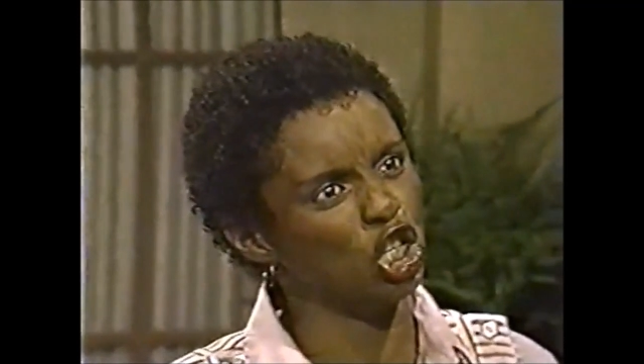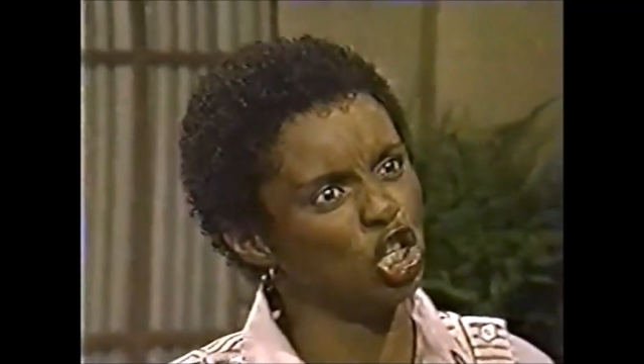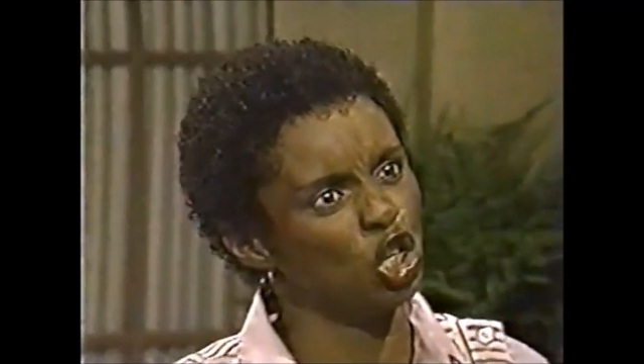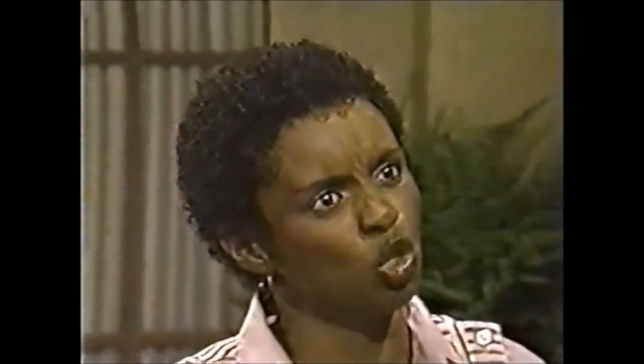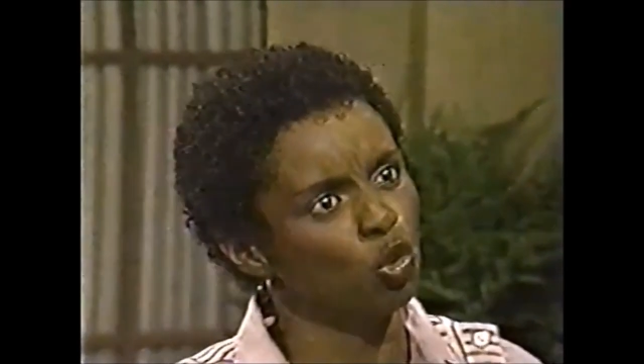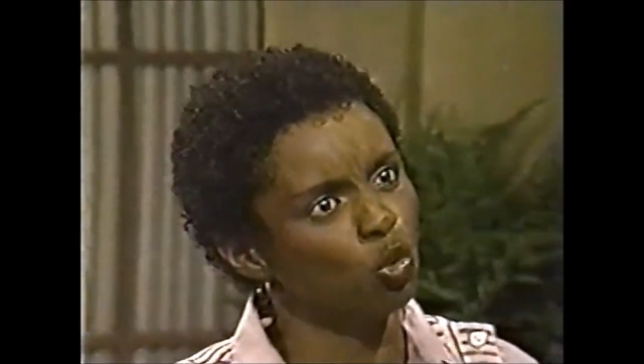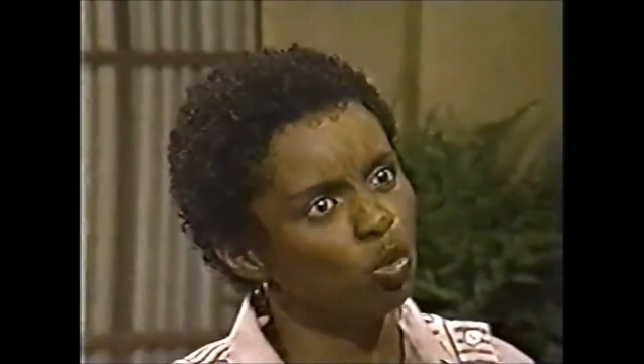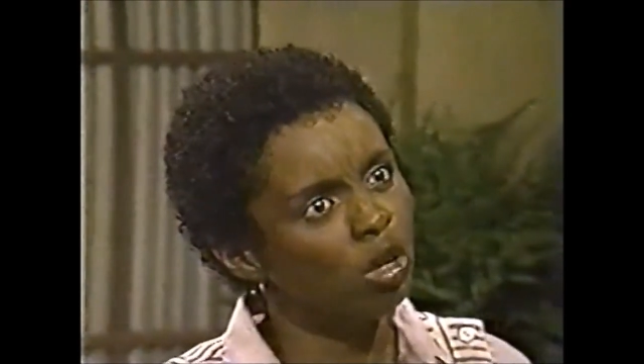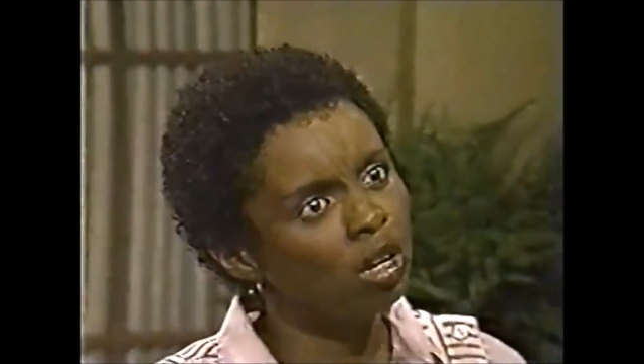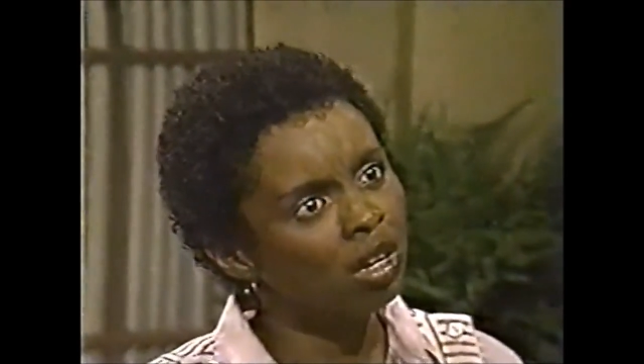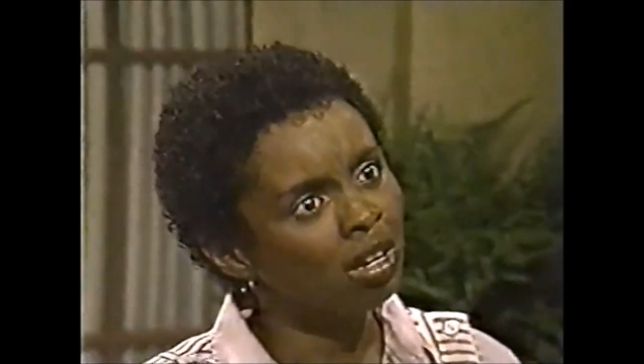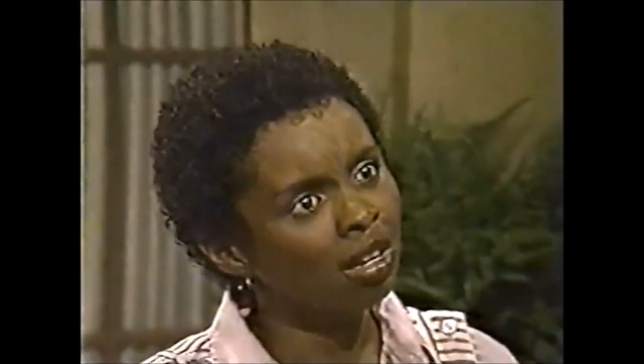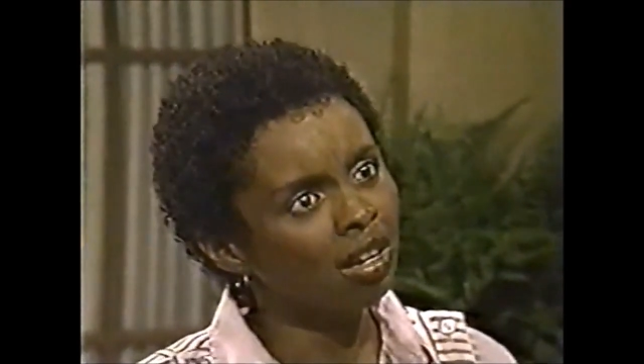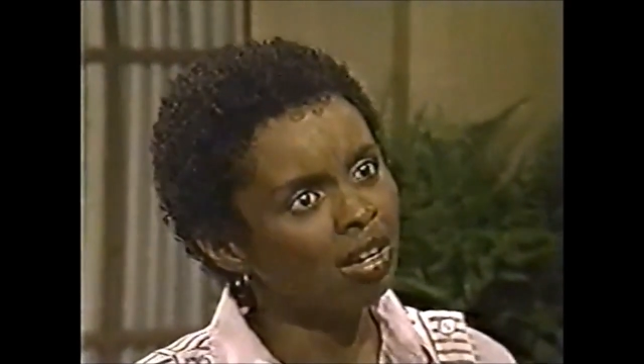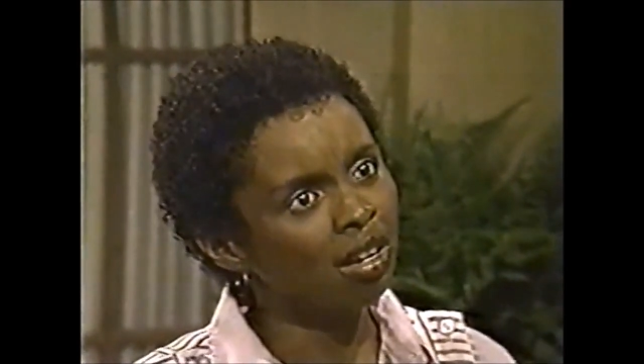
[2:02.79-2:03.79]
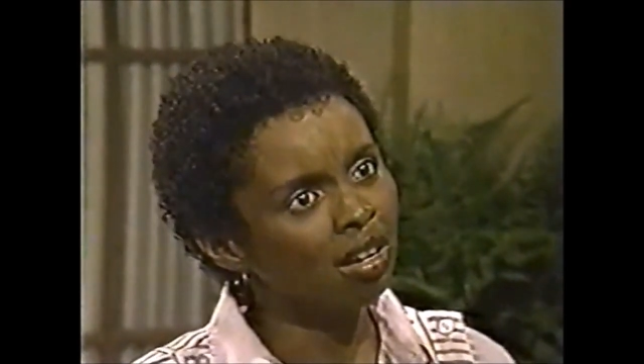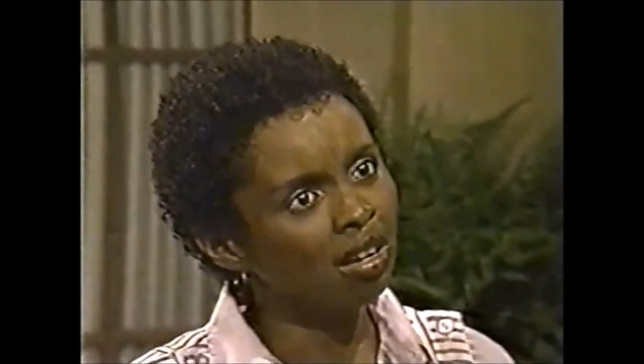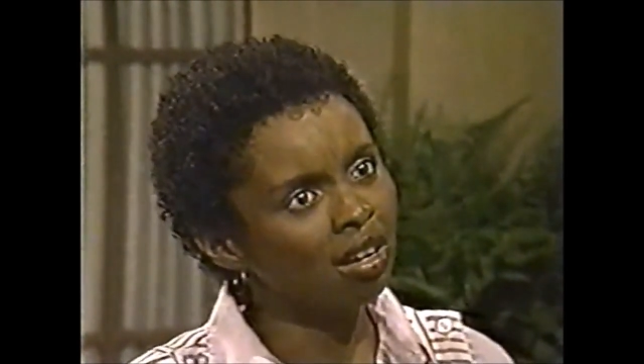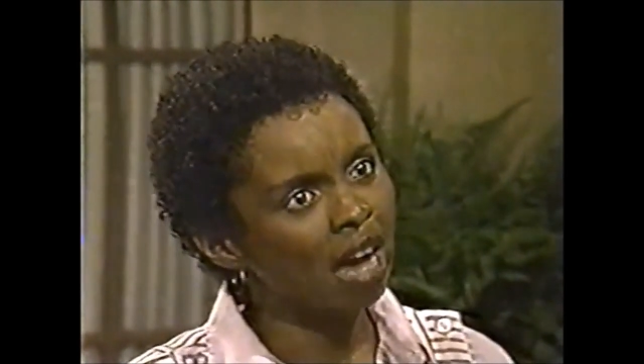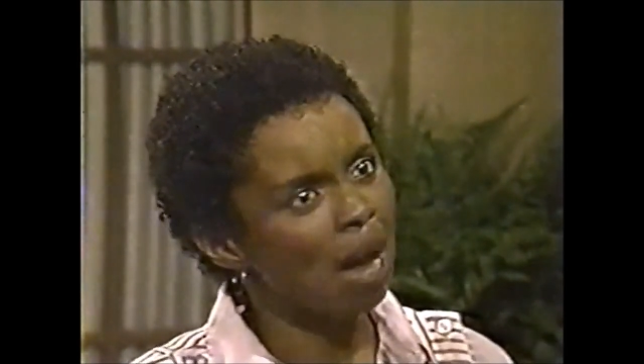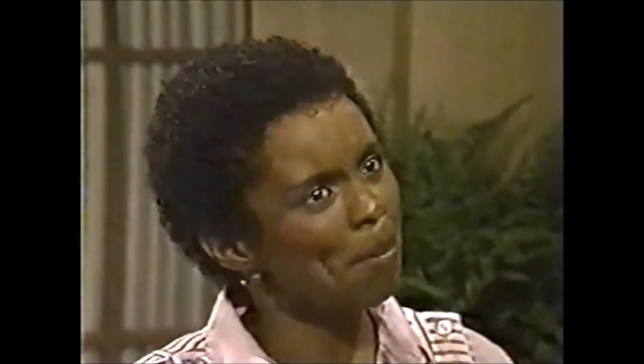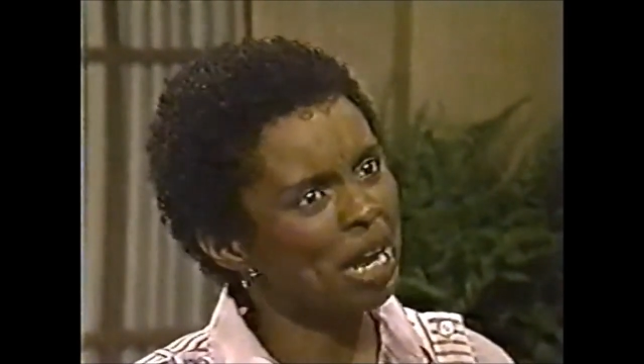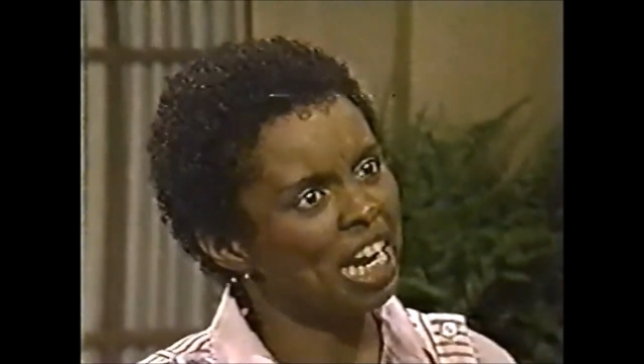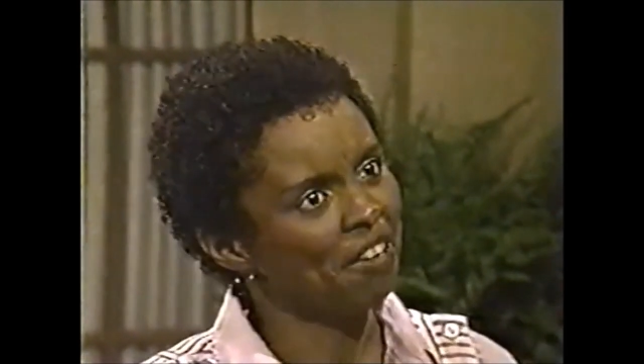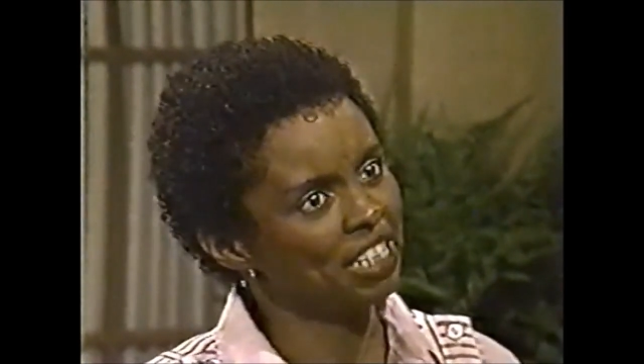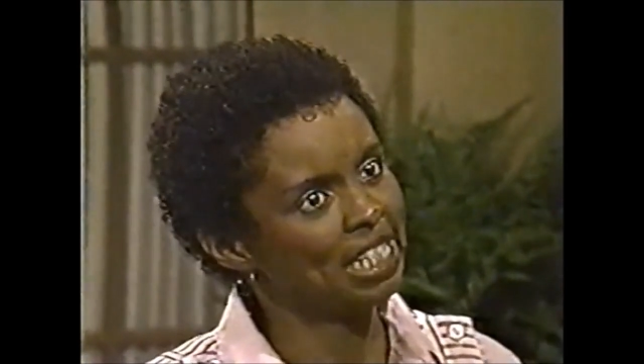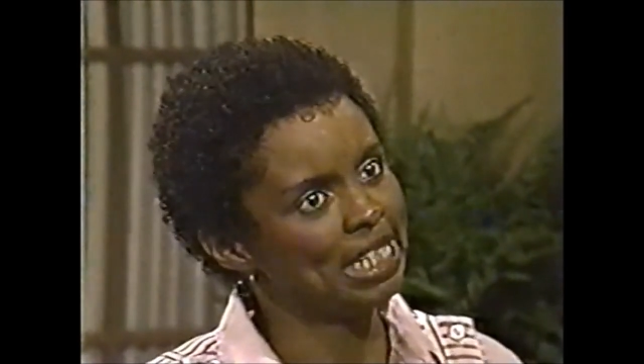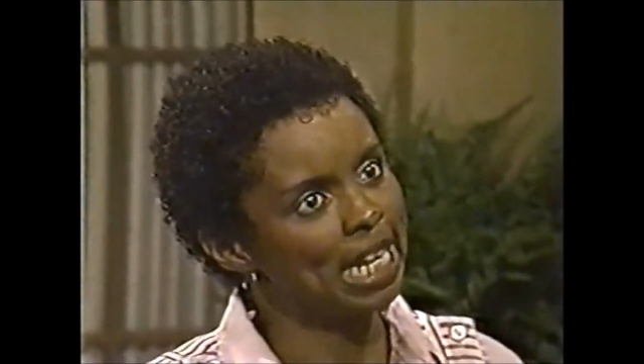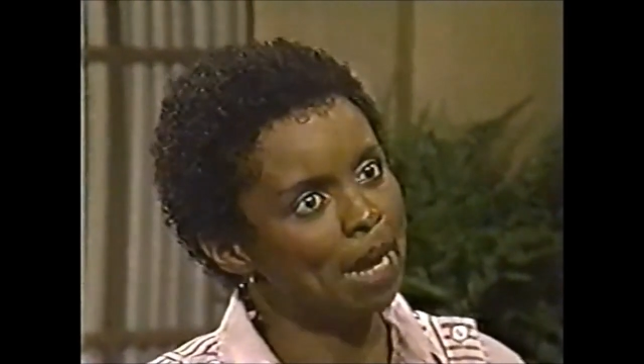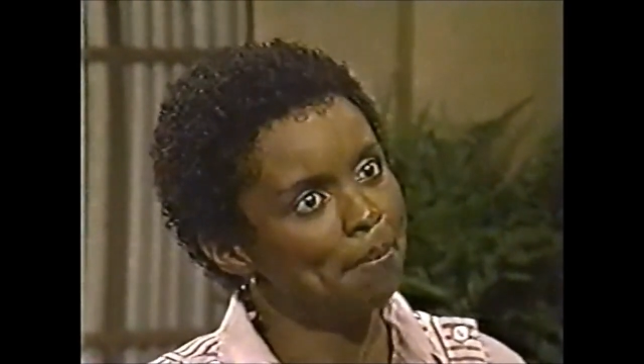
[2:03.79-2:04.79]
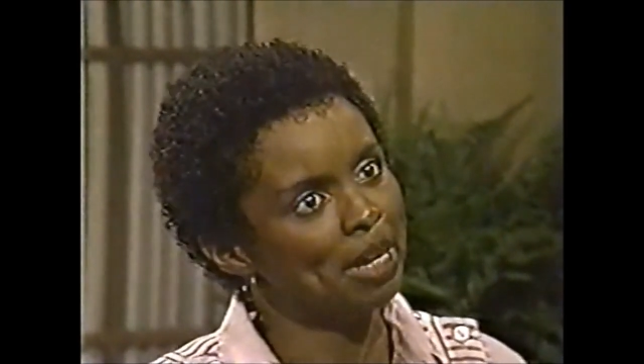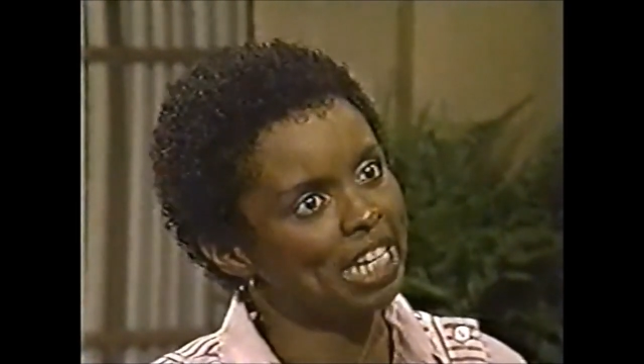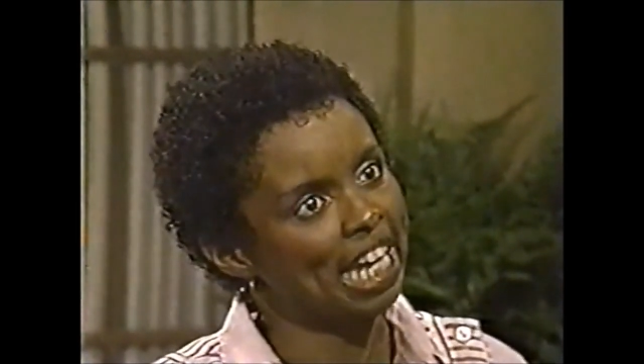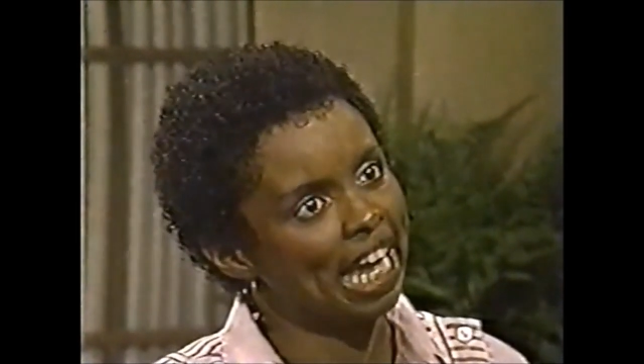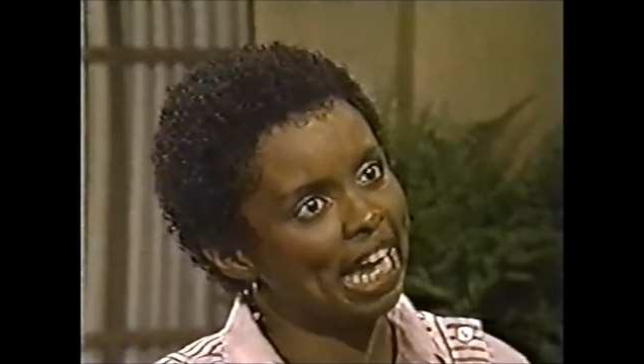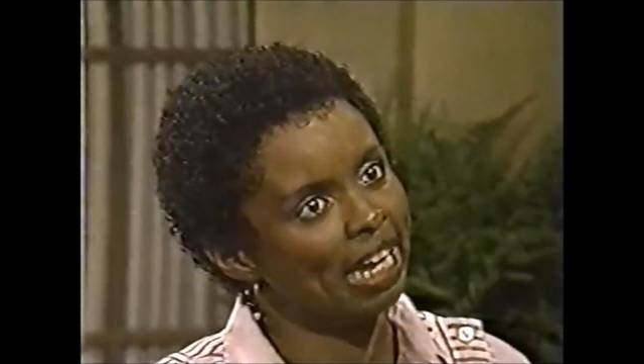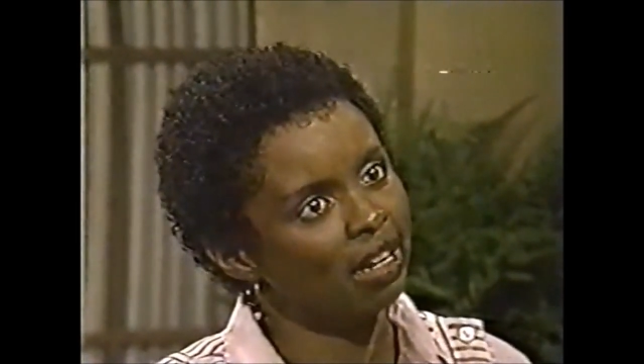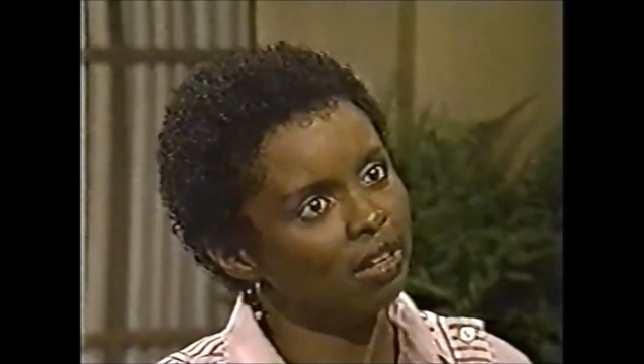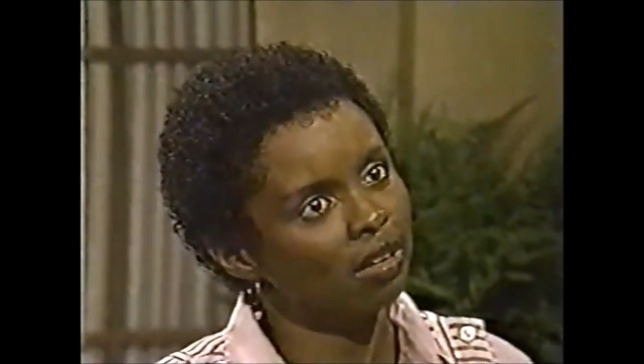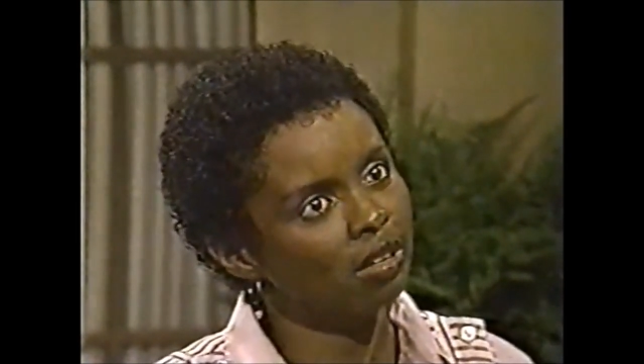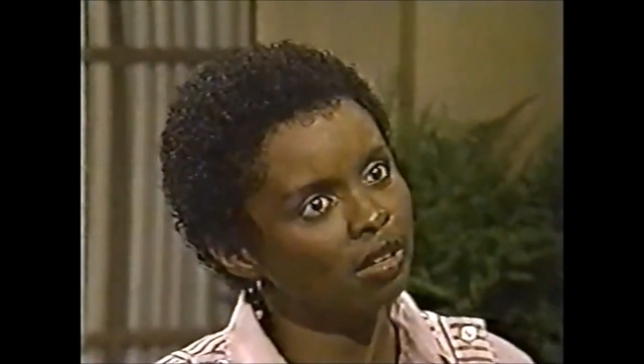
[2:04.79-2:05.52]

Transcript: you, I may never see him again.